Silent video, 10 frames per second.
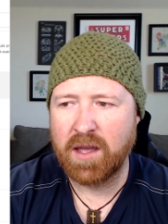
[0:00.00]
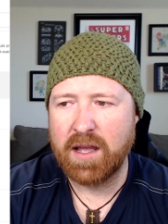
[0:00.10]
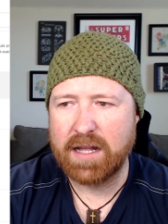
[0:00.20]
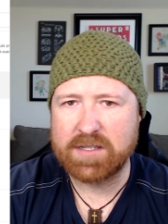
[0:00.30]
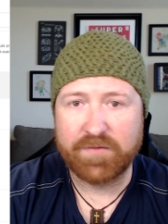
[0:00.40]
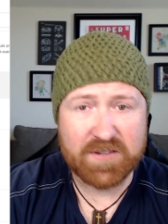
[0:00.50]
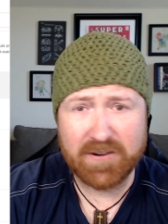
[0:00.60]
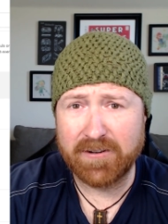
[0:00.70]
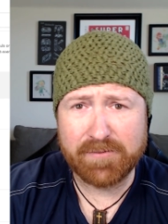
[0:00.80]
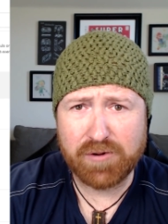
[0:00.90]
It's
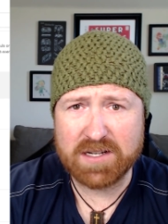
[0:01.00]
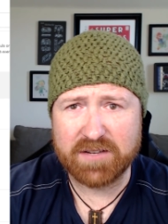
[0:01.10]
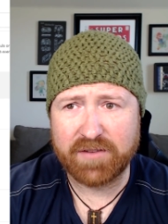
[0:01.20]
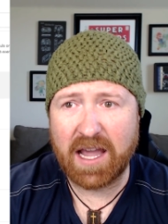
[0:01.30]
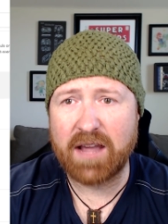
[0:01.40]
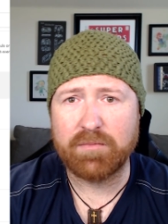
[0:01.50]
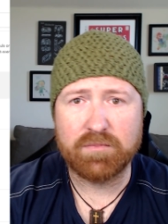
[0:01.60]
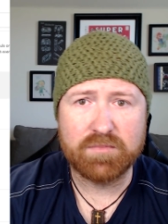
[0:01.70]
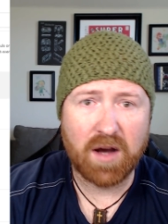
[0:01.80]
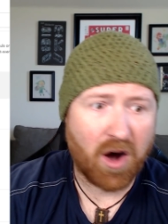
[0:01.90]
still an impressive game
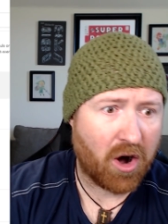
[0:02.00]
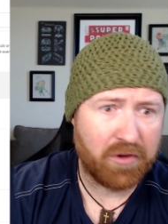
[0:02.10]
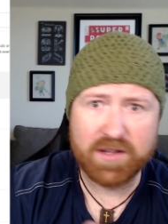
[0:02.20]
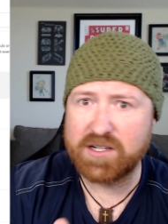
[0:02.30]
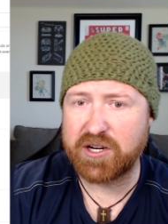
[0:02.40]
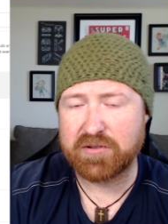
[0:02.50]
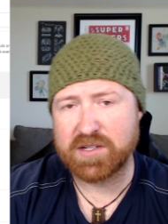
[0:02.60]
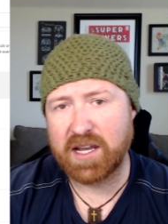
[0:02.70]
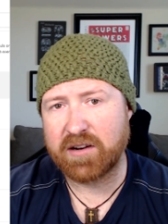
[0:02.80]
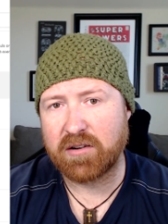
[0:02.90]
all these years
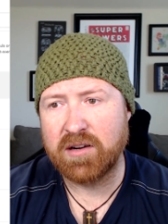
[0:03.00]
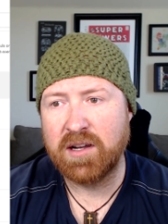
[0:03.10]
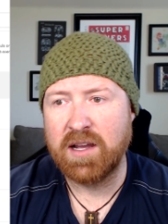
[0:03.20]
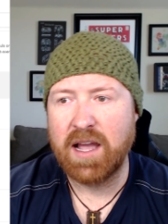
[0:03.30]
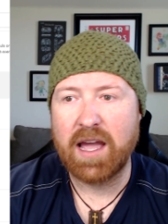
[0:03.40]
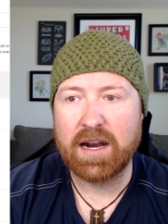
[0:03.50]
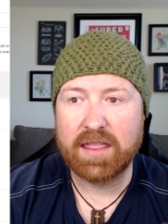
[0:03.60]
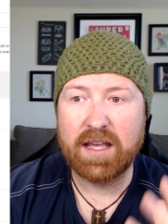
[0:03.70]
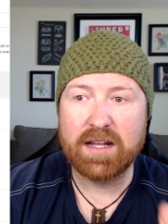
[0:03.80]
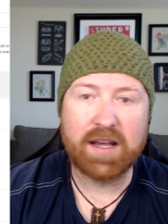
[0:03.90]
later, and I
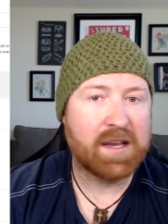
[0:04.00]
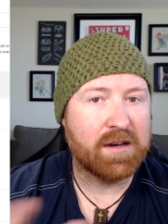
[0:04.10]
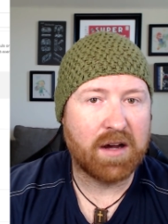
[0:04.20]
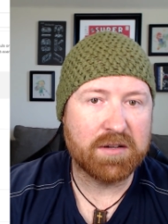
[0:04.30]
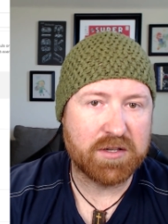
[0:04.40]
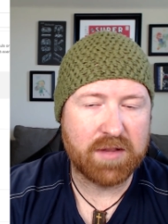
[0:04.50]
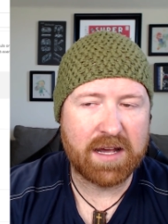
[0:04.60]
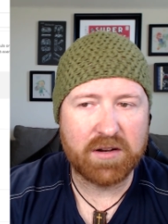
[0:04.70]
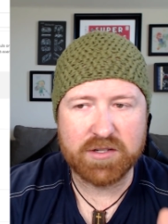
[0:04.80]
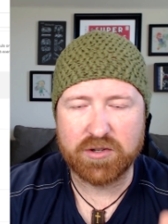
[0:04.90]
think it can also
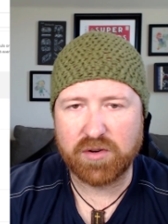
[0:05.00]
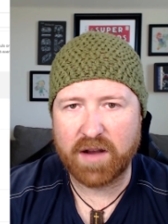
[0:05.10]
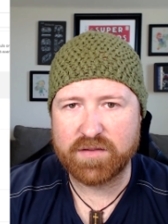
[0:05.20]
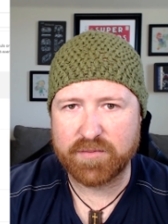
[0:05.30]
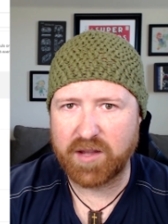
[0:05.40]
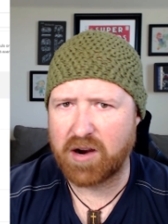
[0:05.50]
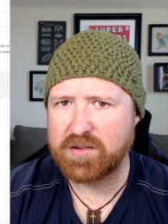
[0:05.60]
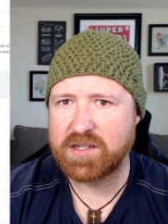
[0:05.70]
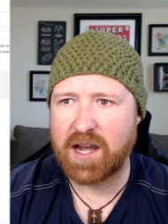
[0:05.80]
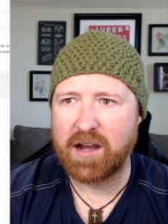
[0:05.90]
that also derives from the art
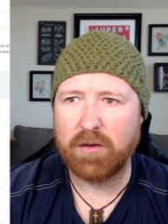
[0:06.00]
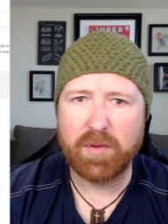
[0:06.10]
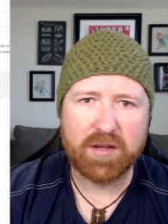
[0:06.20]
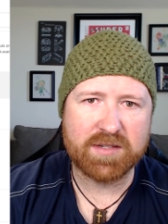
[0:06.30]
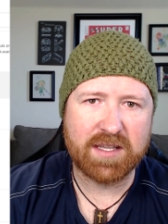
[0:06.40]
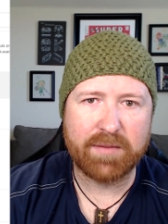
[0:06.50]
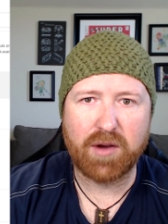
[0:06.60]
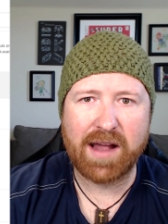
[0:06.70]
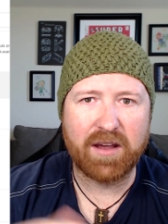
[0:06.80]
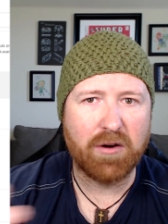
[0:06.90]
style. But you see them
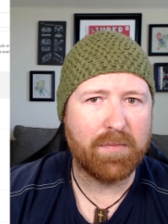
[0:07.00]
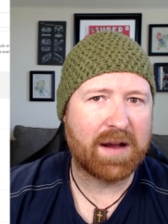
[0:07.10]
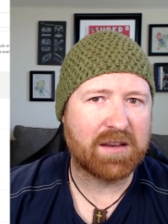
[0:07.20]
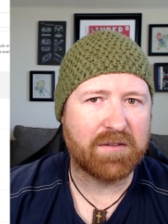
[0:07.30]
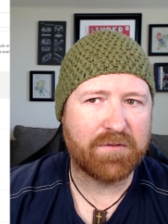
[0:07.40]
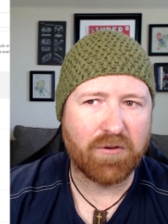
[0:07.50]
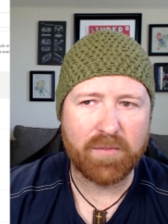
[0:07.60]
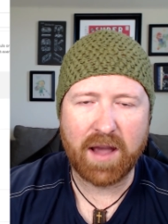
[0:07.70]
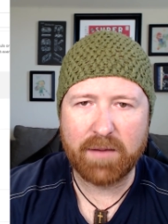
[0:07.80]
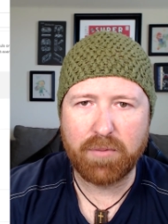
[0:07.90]
kind of going back to the four
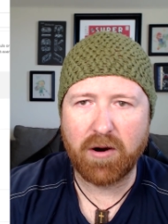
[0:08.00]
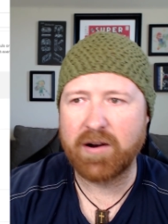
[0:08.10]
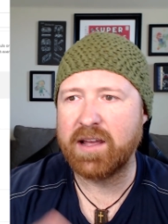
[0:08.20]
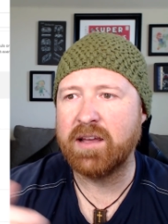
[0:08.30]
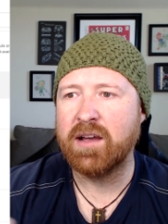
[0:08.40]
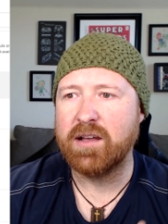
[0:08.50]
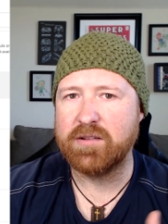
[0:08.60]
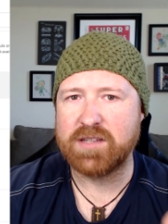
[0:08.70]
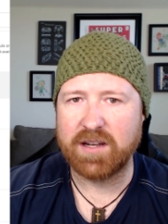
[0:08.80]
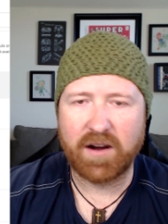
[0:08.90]
man party. You
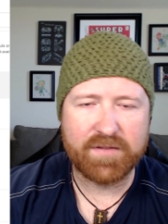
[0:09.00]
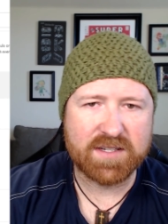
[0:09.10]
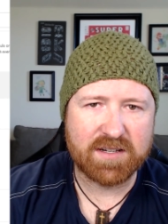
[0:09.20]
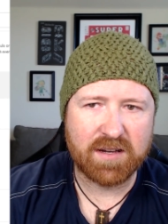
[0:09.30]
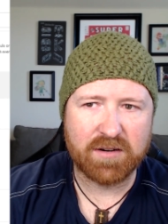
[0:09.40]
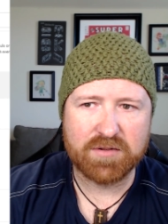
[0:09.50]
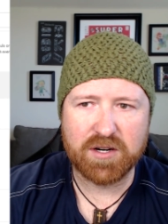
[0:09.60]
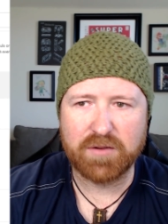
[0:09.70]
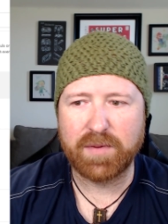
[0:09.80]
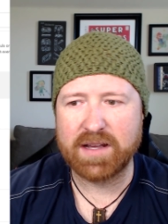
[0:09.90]
see it obviously, you know,
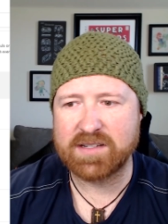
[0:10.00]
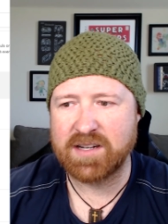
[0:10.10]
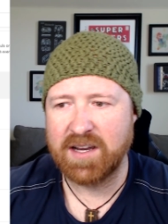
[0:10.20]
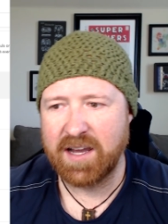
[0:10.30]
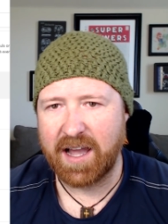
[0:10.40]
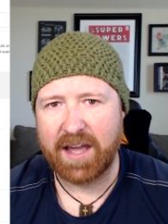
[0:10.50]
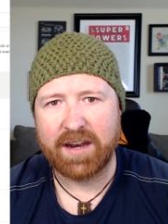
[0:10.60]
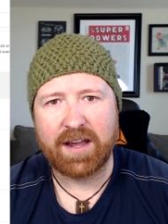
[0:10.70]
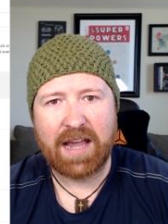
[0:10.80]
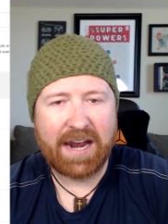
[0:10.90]
turn based
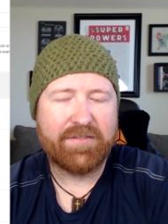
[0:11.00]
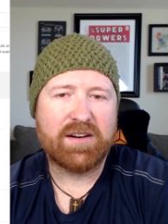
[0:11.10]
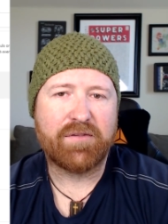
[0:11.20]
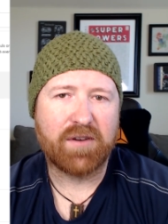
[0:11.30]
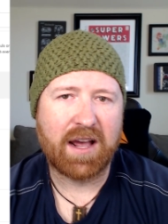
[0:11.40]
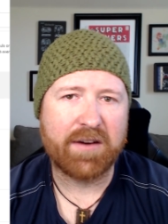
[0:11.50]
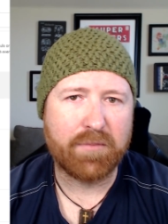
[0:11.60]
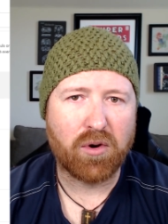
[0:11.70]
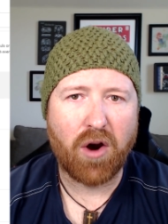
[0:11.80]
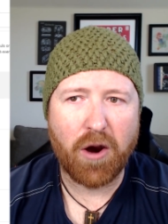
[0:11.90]
and kind of a different kind of
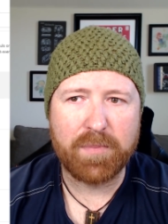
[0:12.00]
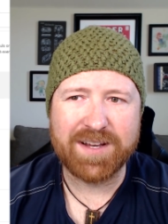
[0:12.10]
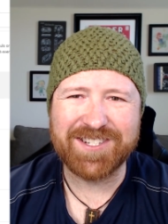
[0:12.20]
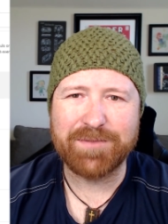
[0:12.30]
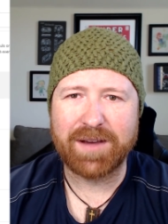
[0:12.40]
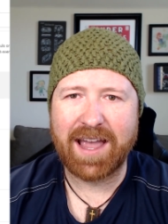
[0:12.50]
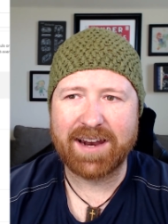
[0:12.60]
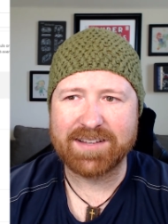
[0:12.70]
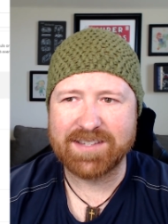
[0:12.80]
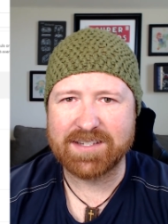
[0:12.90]
more RPG
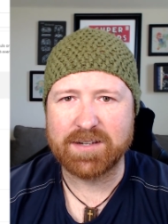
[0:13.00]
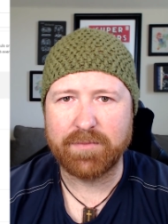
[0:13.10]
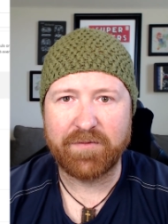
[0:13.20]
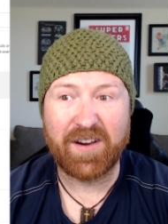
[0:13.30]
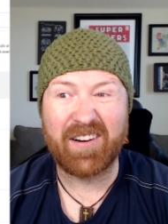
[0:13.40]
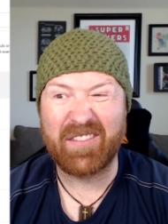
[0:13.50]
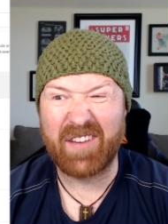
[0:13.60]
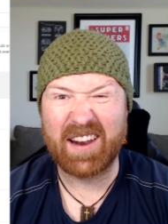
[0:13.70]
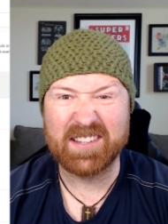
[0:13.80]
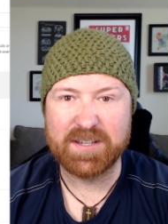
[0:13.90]
mechanic system, very
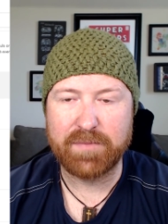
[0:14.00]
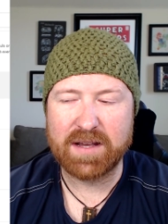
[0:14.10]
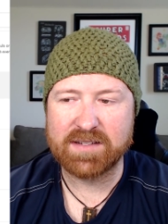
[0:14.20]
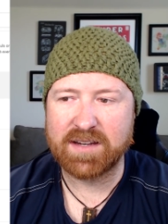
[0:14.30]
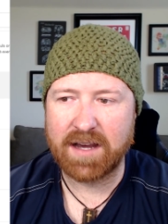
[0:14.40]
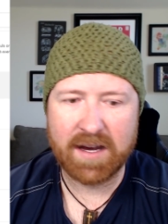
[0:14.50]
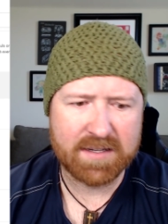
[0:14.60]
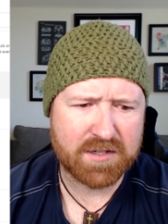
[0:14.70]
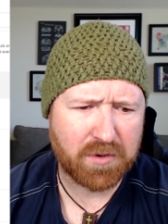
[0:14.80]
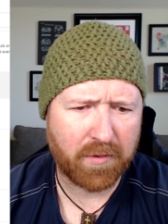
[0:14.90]
fantasy based uh,
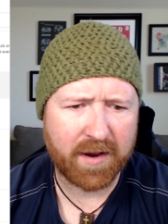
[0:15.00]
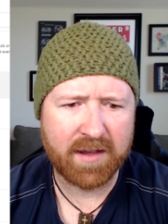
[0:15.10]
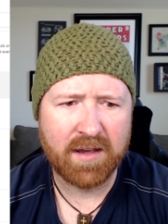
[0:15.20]
story